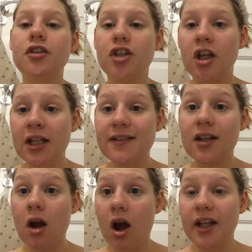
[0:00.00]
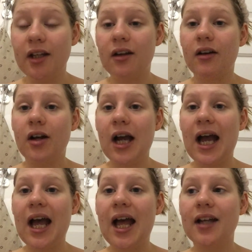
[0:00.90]
tune in tonight,
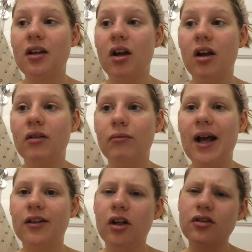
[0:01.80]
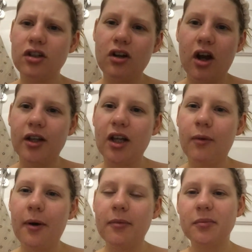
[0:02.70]
and well, not tonight,
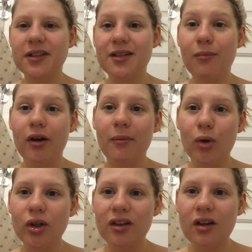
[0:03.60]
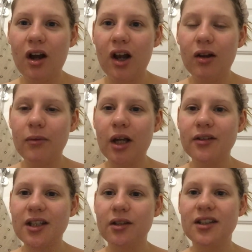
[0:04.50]
it'll probably be tomorrow morning that I'll
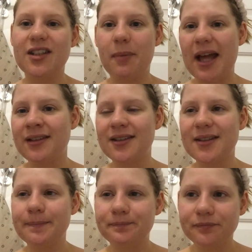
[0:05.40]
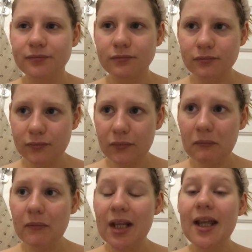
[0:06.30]
upload it, depends.
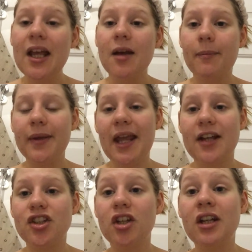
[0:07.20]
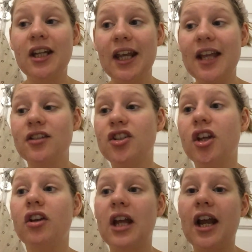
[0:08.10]
But yeah, tune in again
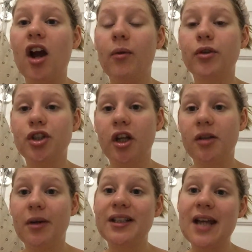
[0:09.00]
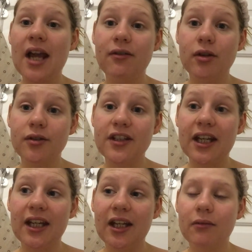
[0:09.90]
soon, and I will show you my day
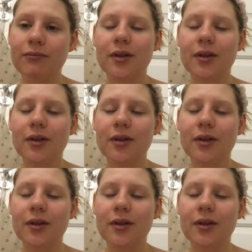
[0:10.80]
routine.